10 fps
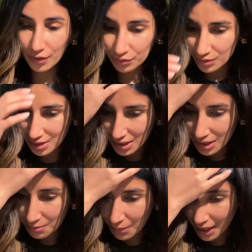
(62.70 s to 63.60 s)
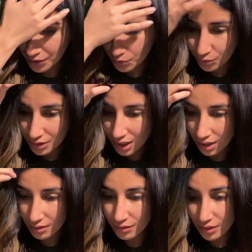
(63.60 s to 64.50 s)
If you see, my root
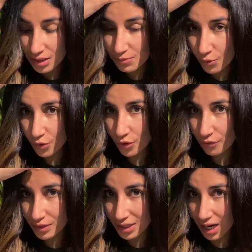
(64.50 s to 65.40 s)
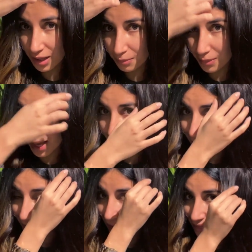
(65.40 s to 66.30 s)
color is more of a dark
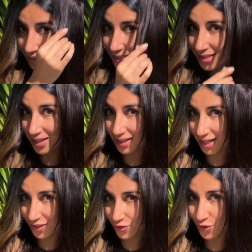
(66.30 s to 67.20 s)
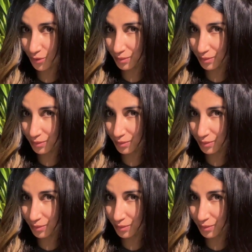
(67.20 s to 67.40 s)
black, and this was our natural